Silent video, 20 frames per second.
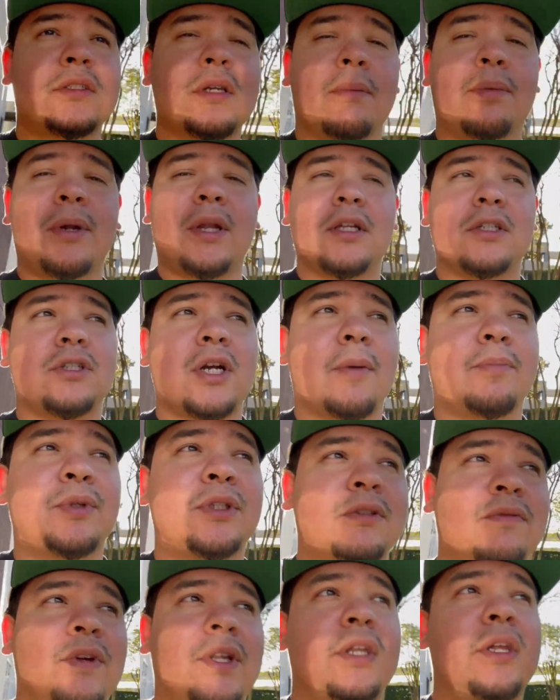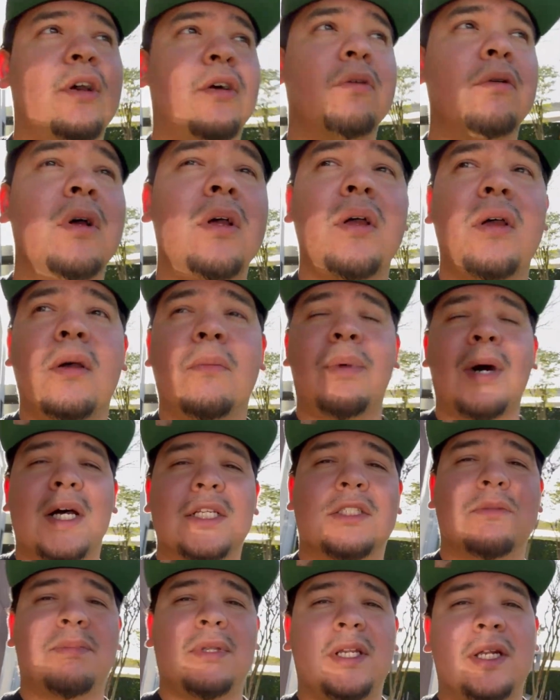I'll probably drop this video,
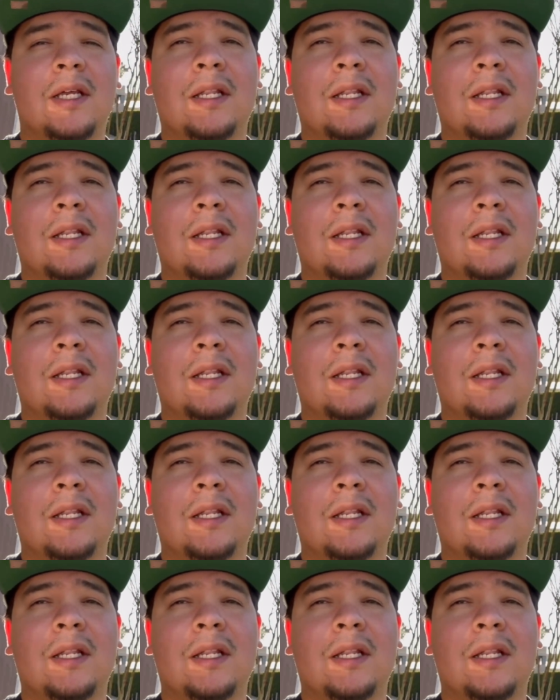possibly a